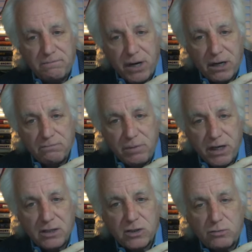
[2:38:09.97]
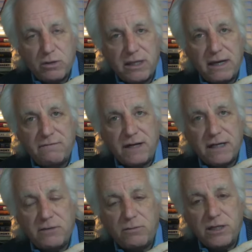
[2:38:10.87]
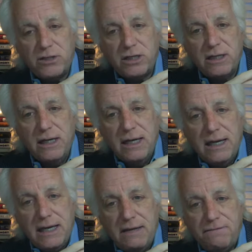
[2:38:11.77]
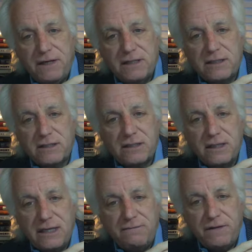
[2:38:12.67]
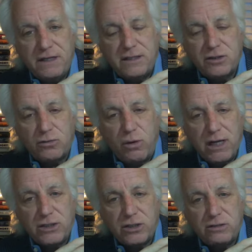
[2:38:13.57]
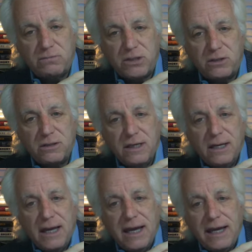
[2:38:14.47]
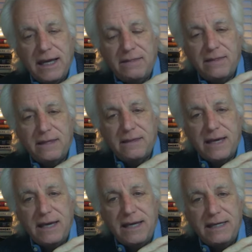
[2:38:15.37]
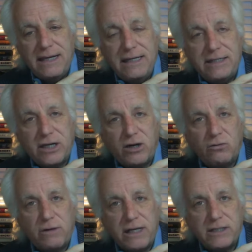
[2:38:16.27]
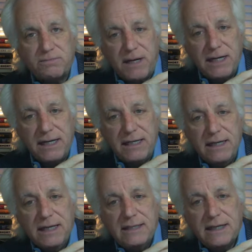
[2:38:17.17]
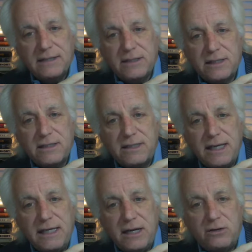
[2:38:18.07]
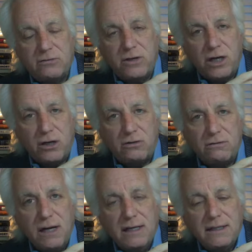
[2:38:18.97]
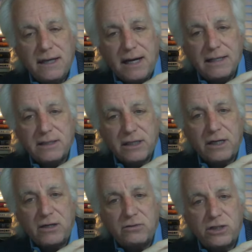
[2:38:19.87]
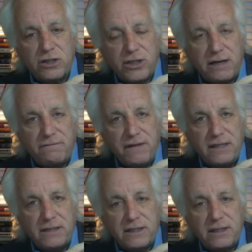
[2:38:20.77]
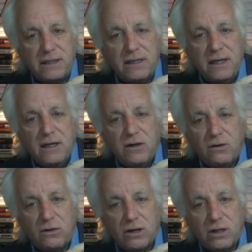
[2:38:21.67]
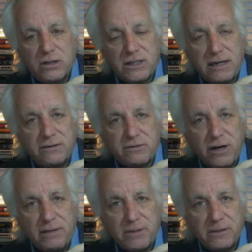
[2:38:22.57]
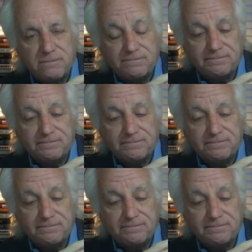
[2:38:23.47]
Part and parcel with that valuation, if it's questionable and they need to go raise money, does the CEO know not to go to Jeff Easton or Seth Kramer?